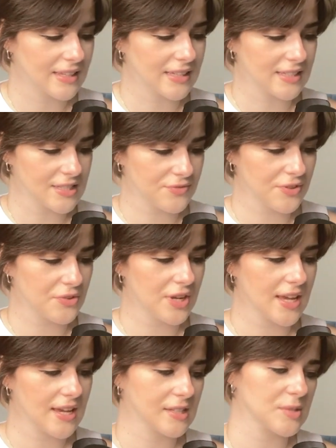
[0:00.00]
this theory,
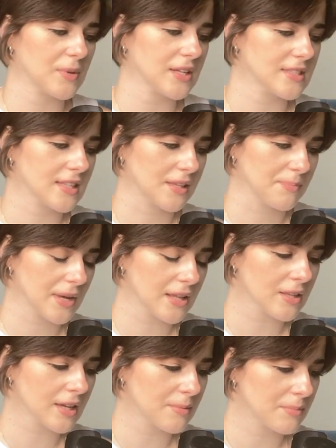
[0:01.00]
he explains that the
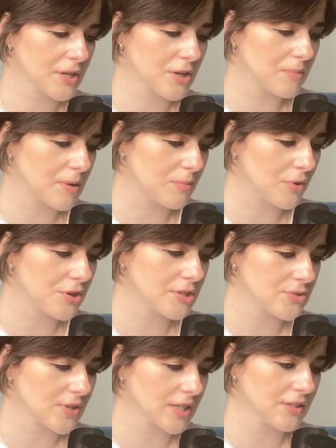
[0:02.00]
male can become a more
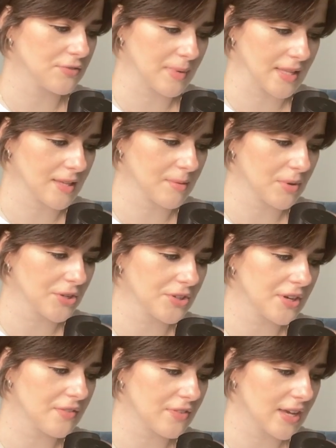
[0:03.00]
attractive mating
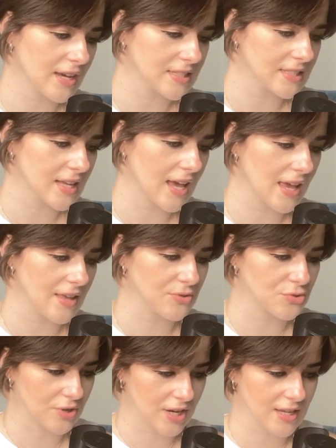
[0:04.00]
partner if he has a
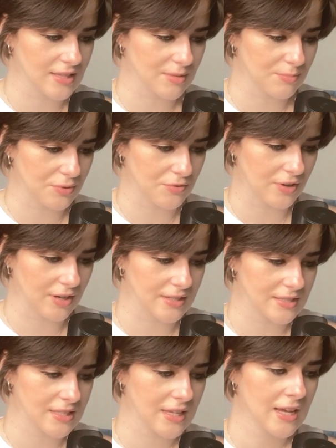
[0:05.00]
trait that
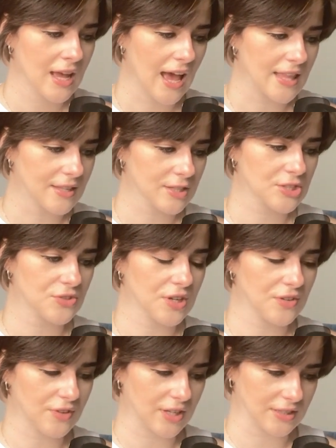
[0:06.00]
provides an extra
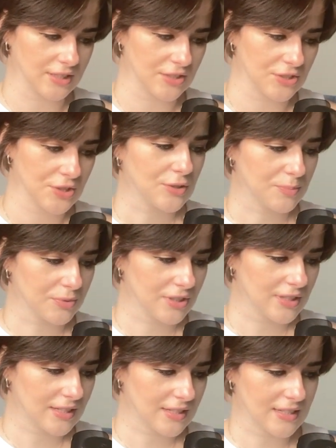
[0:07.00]
advantage. To put
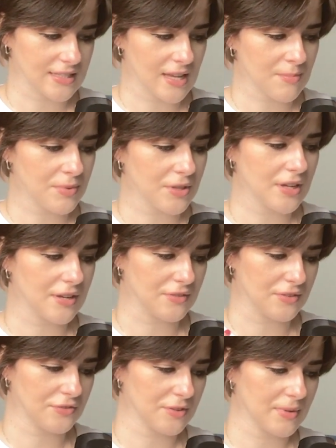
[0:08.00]
it in an example, if
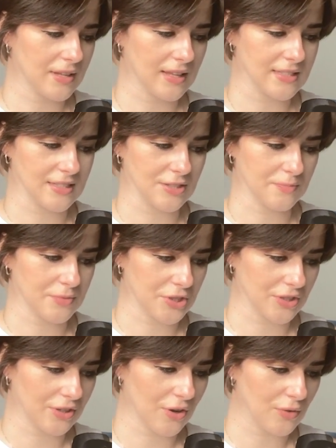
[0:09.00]
a female has an
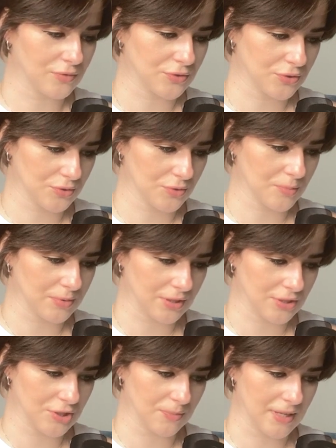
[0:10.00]
option of 2
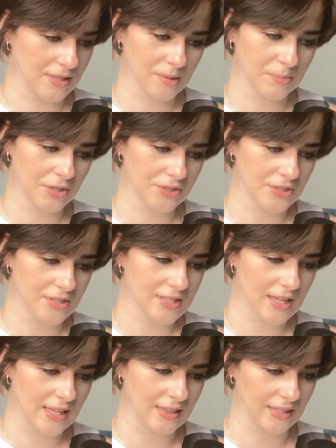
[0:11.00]
potential mating partners,
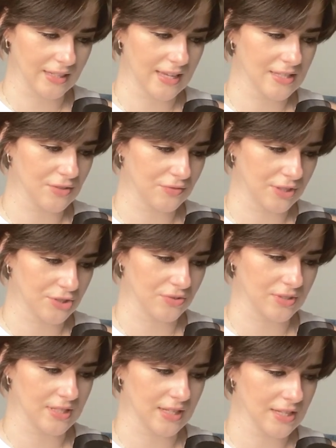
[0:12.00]
in the case of
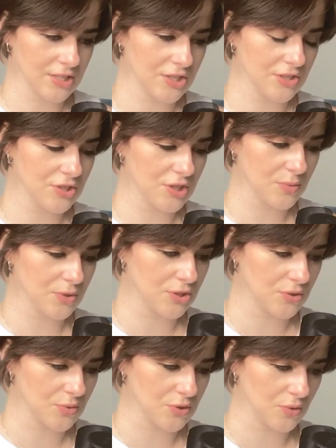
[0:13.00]
natural selection, she would
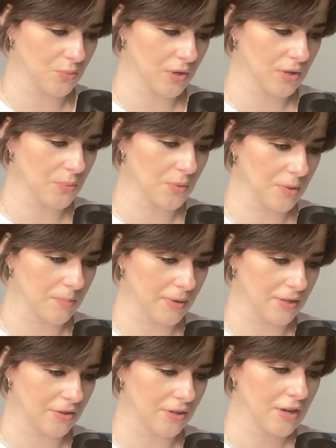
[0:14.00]
choose the one with
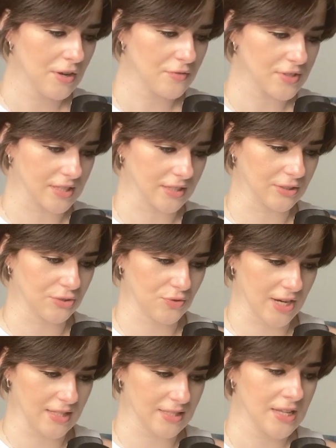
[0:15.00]
better physical
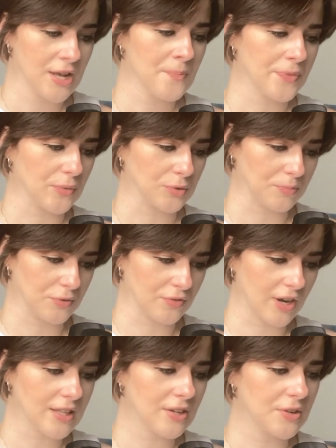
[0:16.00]
traits that would
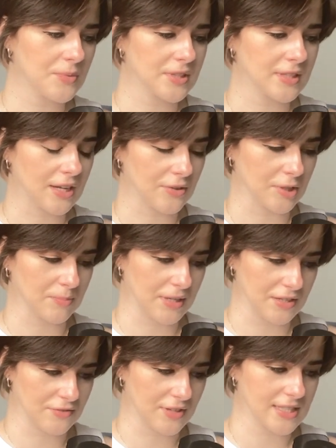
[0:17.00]
provide her with direct
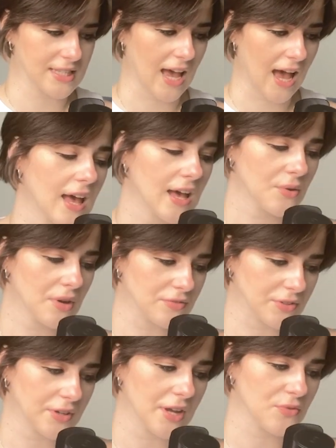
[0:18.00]
benefit.
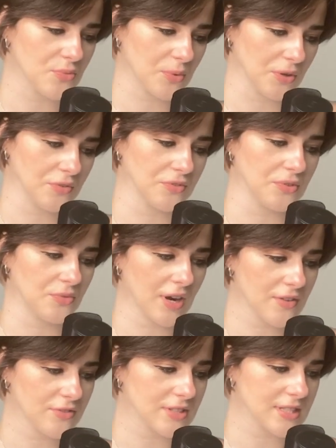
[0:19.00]
However, if one of the
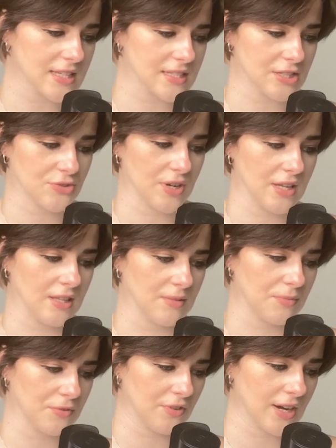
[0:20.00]
rivals has a trait that
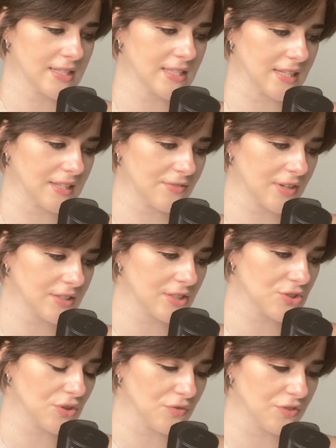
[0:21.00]
provides an
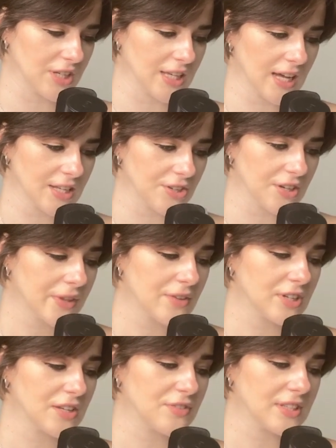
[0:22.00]
advantage over the other,
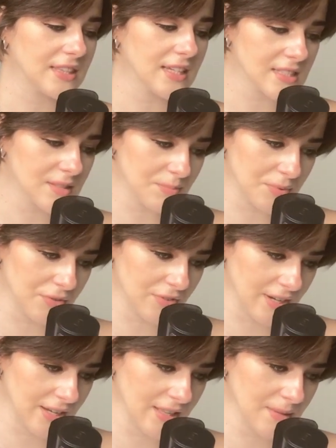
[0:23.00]
even if it doesn't
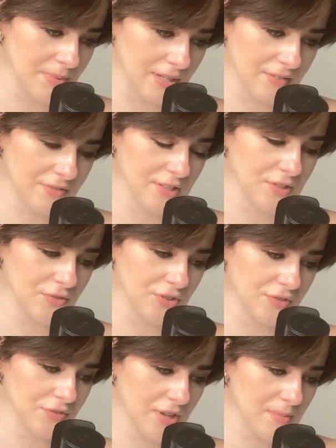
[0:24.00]
provide benefits for
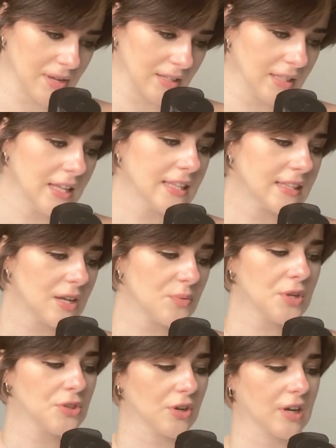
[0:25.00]
the female, then
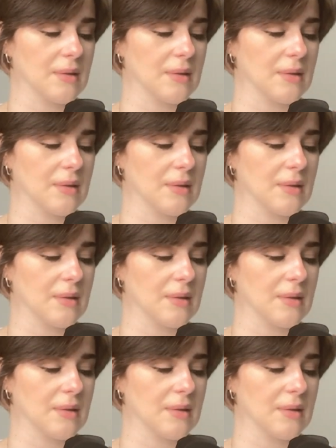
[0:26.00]
we talk